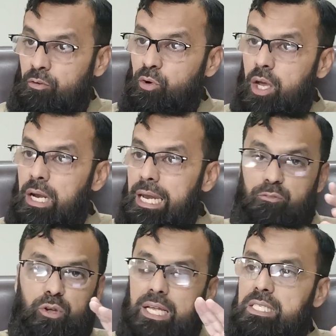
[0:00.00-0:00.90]
We
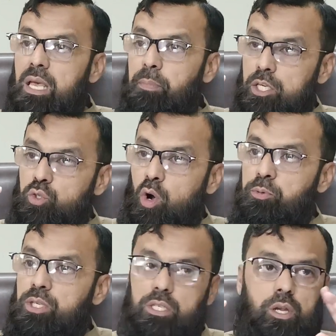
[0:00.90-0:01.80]
are skipping two
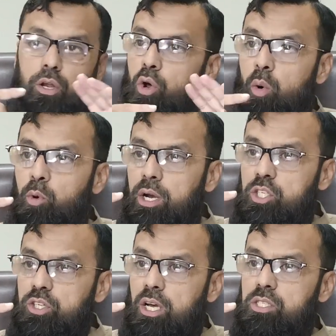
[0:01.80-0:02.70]
options. No more
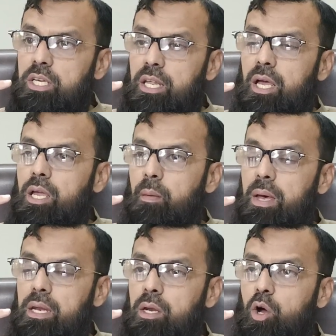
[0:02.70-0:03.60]
interest in
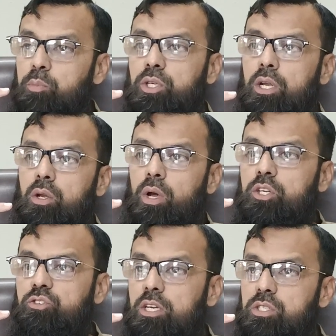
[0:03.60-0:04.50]
American option, no
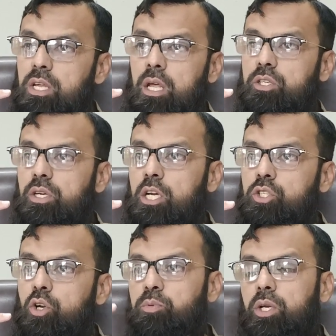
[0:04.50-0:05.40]
interest in
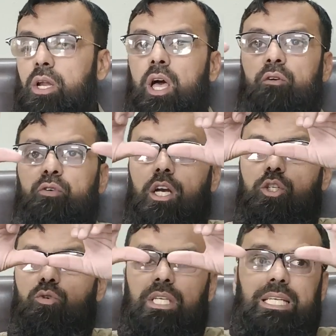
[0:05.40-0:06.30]
international option. We are
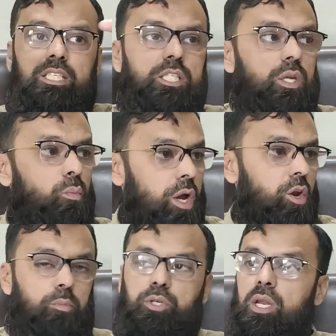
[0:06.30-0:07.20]
choosing just one
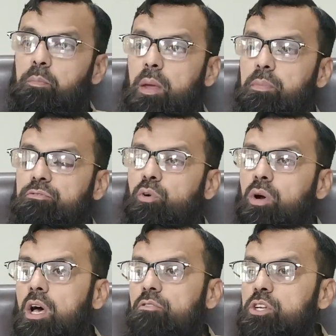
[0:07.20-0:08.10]
option in paper 4.
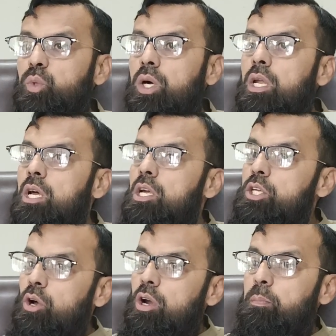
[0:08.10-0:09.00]
Which one?
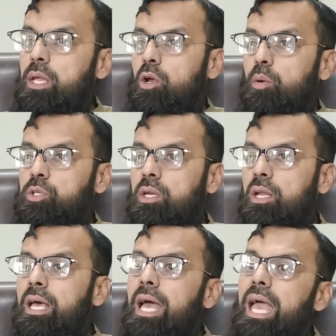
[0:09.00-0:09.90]
European option.
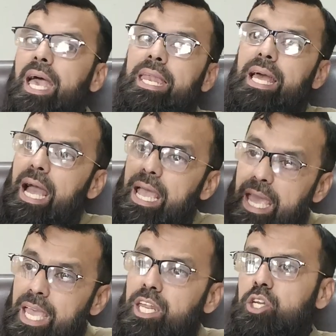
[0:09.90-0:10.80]
And
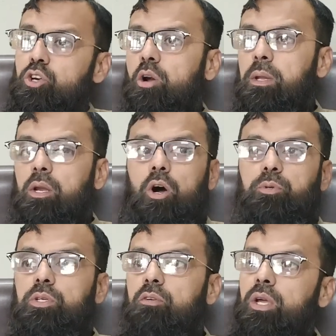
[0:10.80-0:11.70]
again in European
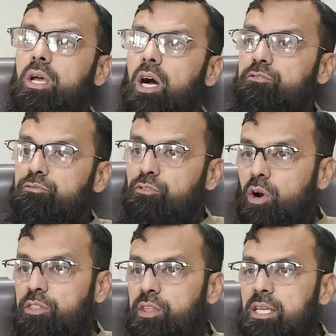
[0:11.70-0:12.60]
option we got
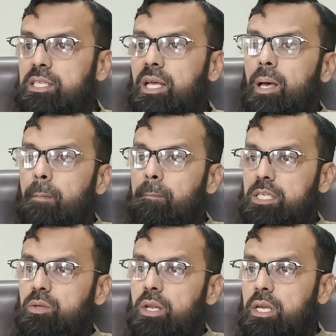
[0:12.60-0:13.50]
four things:
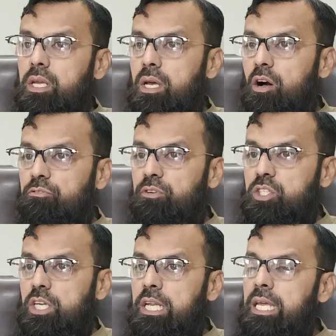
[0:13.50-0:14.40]
Mussolini of
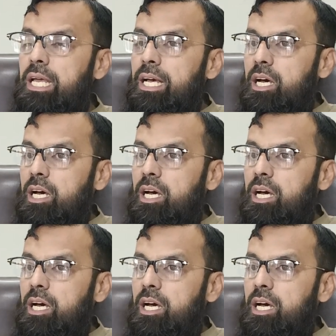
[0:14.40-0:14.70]
Italy,